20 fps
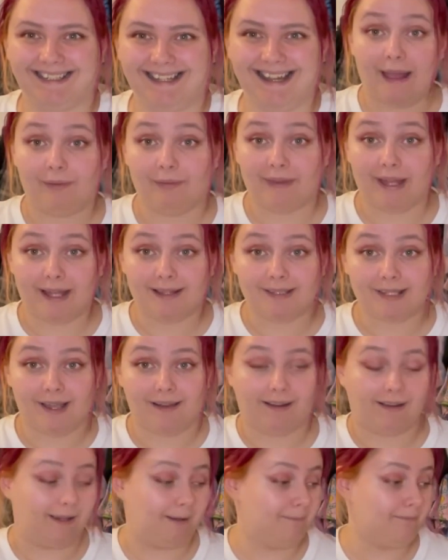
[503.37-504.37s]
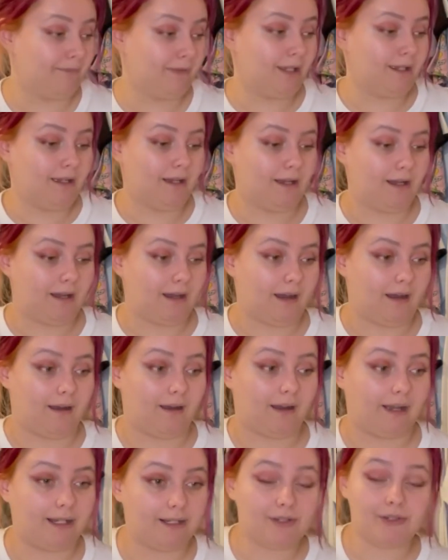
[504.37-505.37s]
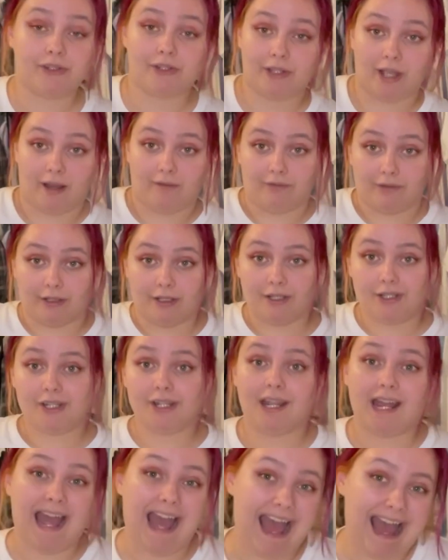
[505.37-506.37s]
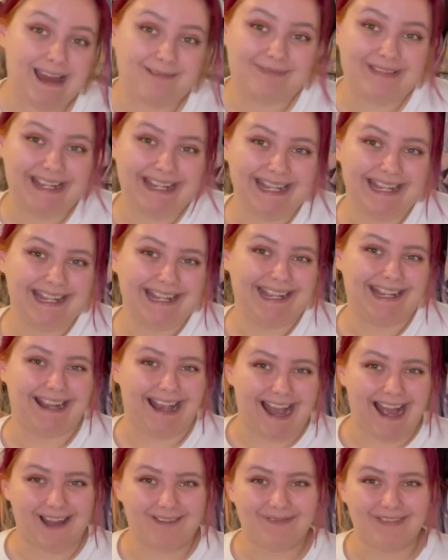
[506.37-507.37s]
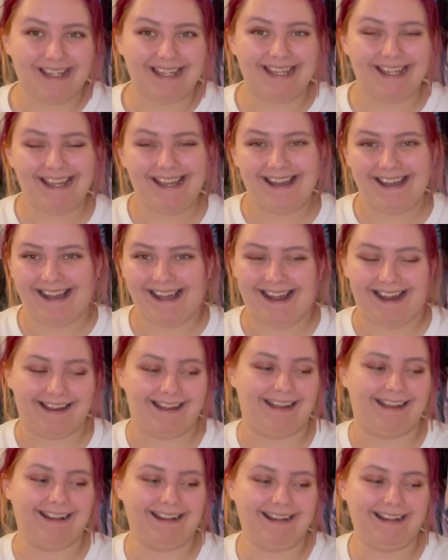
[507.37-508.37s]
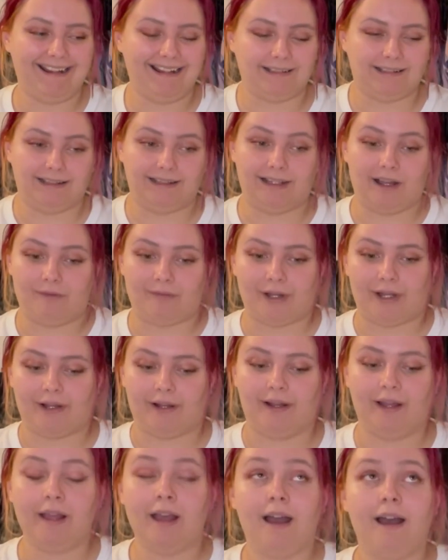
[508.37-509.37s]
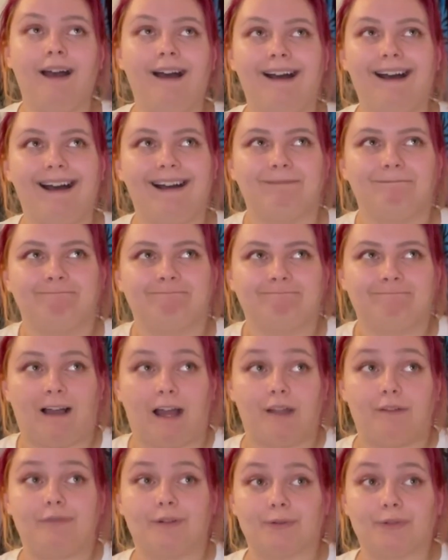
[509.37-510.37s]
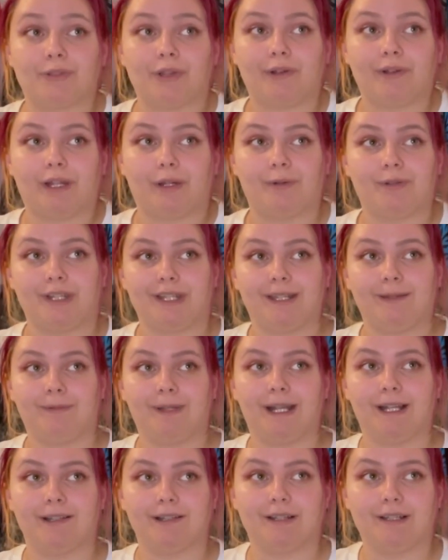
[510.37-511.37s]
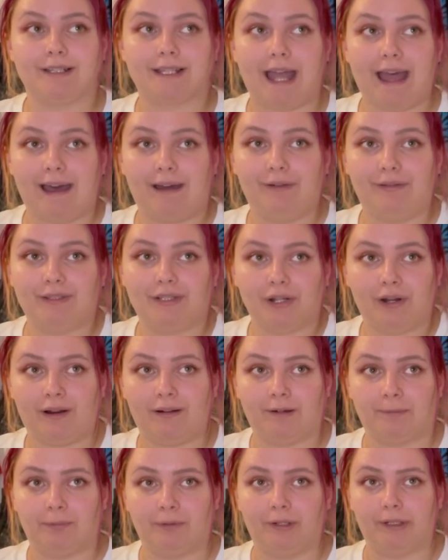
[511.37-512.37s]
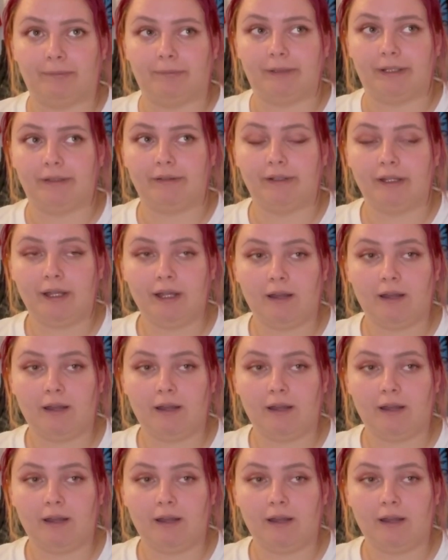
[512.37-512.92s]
Around that time, I discovered Abbie! Abbie, I love her. I feel so guilty because after our appointment,